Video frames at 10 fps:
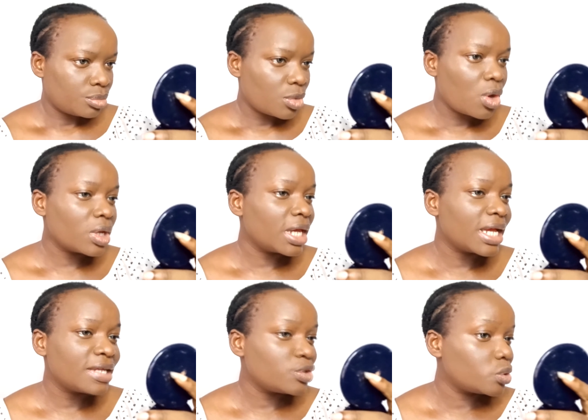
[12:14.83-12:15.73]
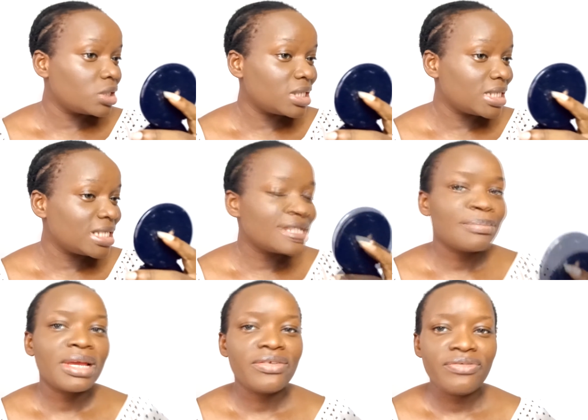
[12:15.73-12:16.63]
Okay guys, so this is
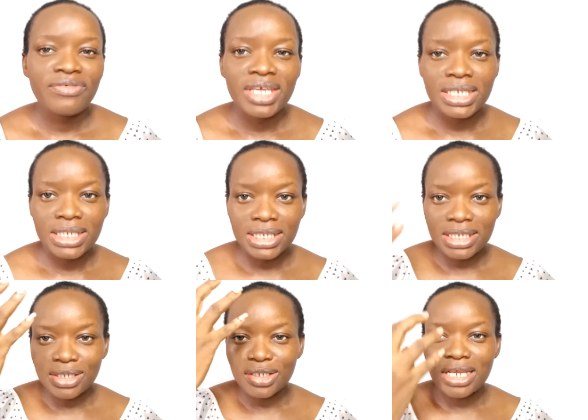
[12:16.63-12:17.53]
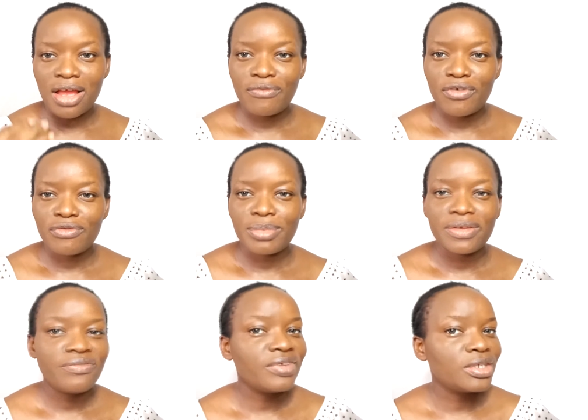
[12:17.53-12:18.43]
my face. This is half of my
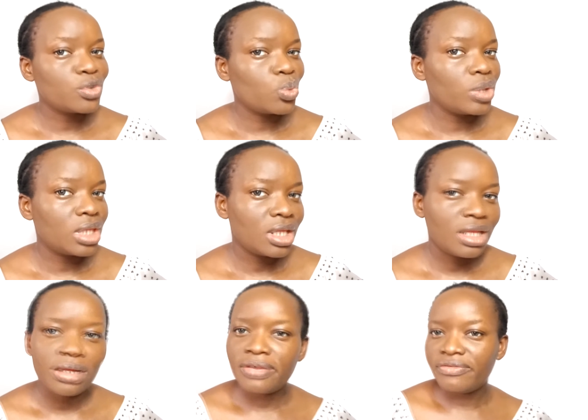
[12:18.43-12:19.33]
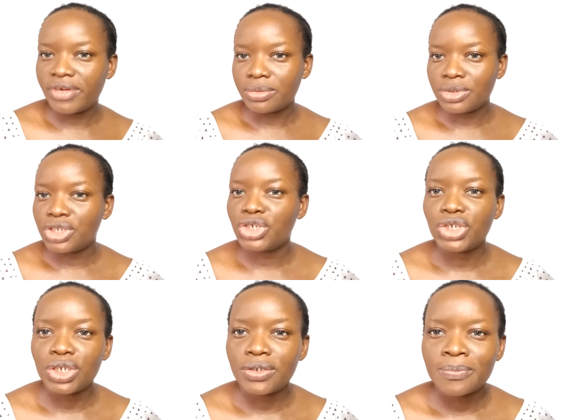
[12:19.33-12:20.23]
face with the
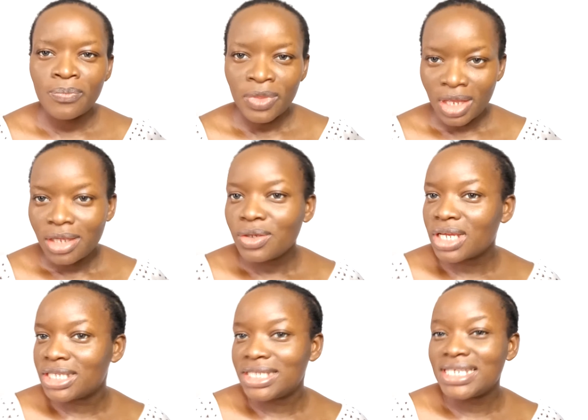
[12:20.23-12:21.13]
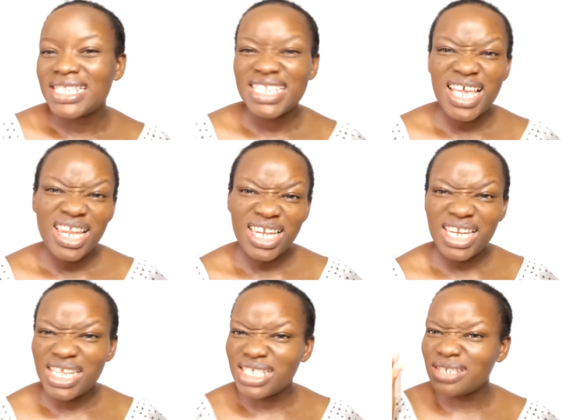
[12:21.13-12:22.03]
foundation. You can see it's a
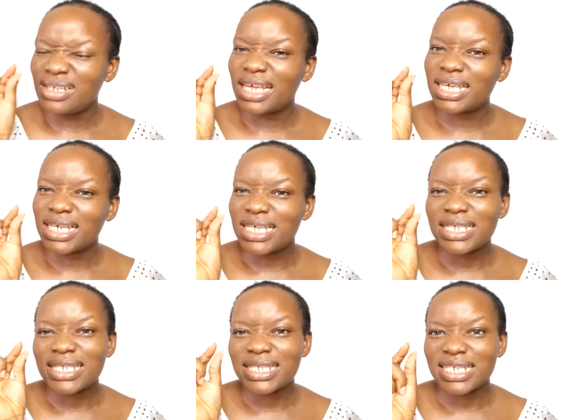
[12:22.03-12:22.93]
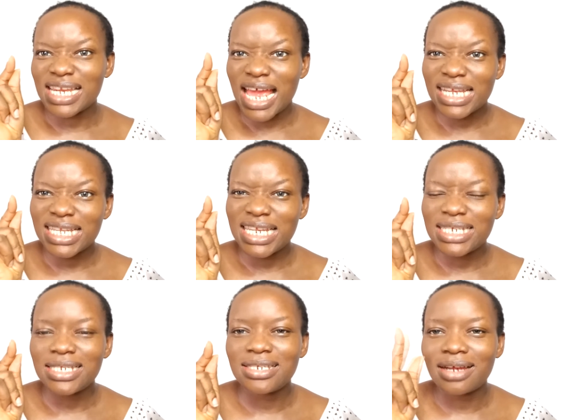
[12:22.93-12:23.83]
little, like, it's slightly
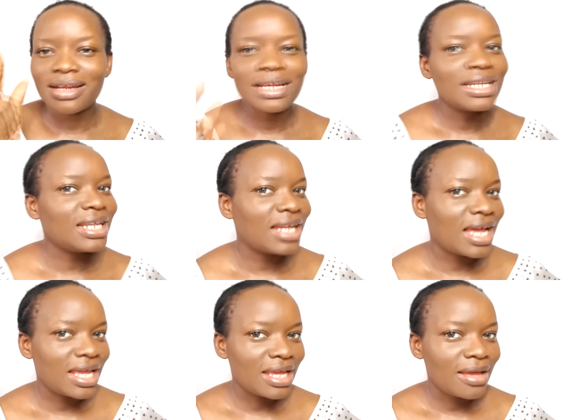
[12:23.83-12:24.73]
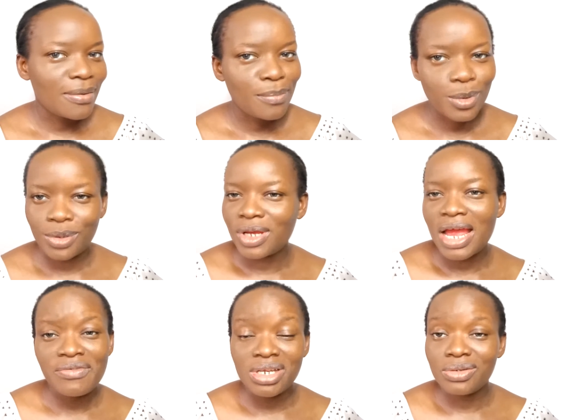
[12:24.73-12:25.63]
darker than I am, but I
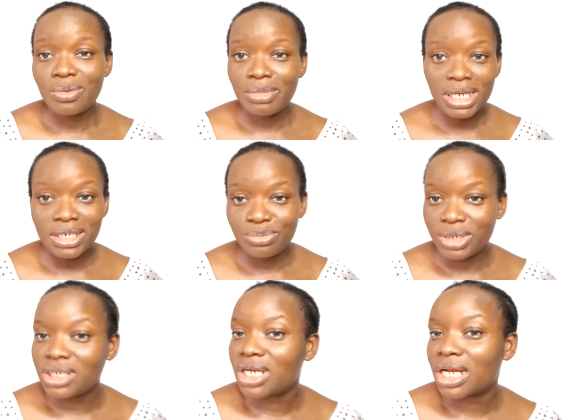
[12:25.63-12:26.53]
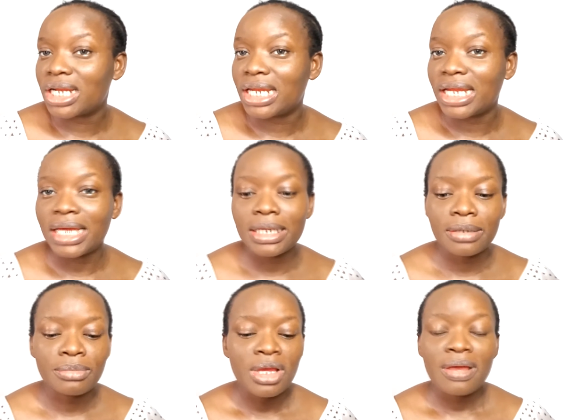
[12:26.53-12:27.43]
really don't mind it being darker than I am.